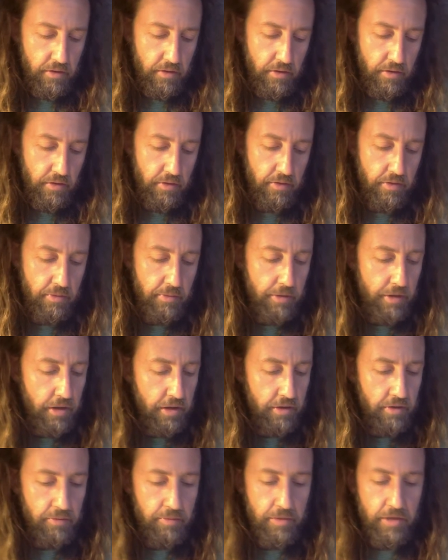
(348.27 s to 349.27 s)
on the
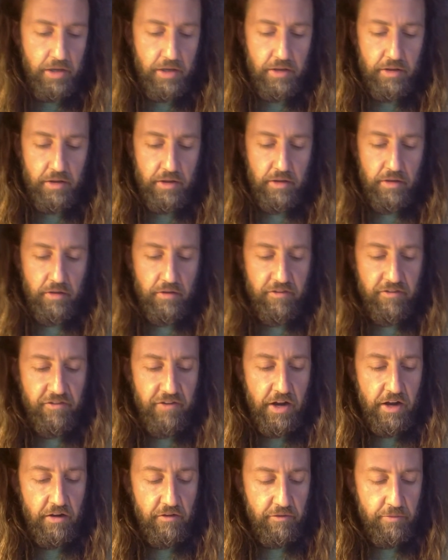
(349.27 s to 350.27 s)
bottom, and then the
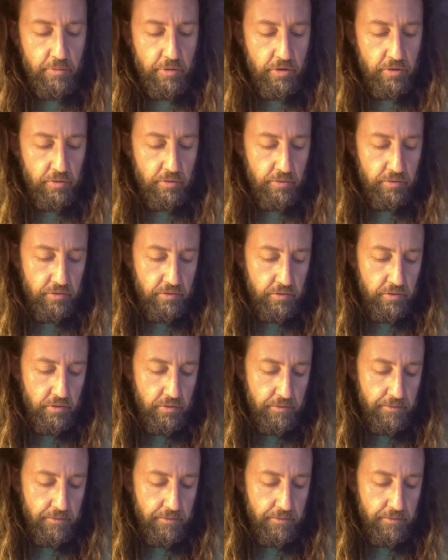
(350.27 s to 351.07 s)
5 moles